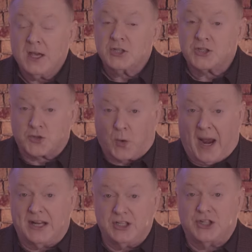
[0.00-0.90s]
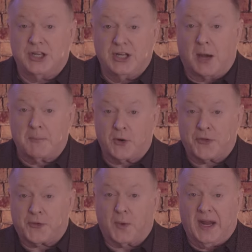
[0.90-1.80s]
Strategy number
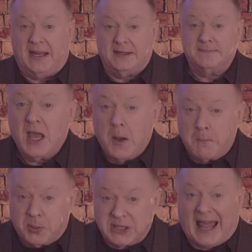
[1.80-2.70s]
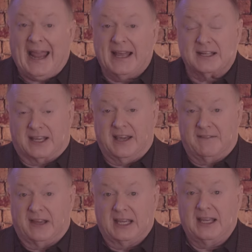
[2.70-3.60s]
three planned
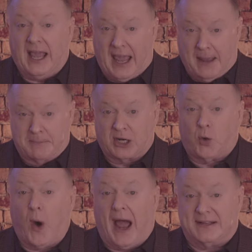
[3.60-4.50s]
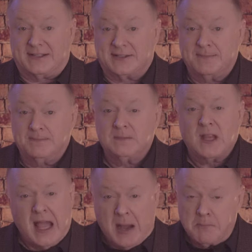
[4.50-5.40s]
giving and bequests.
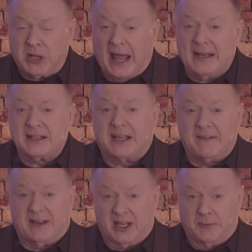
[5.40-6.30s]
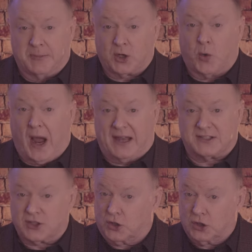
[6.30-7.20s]
Planned giving and
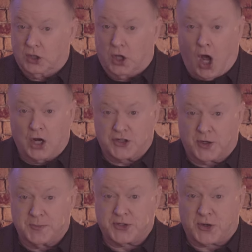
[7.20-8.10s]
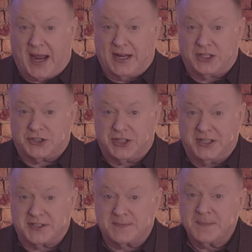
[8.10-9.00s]
bequests are long term
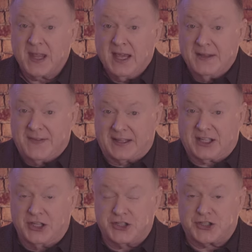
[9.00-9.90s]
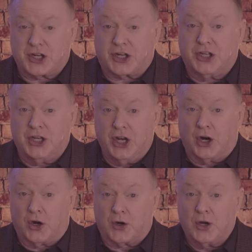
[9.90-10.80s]
strategies that can
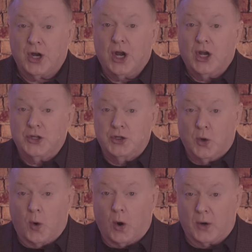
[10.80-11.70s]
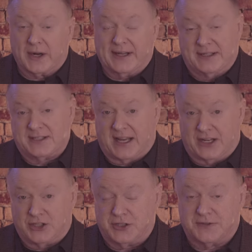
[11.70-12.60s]
secure your
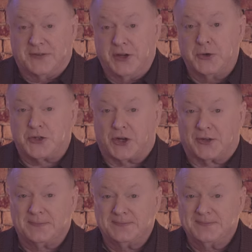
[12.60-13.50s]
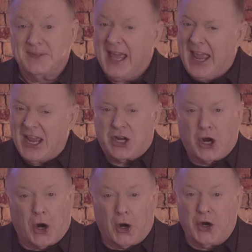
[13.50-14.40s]
organization's future.
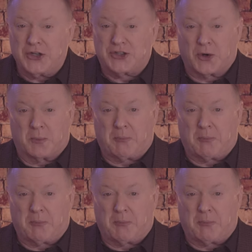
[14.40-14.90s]
Encourage your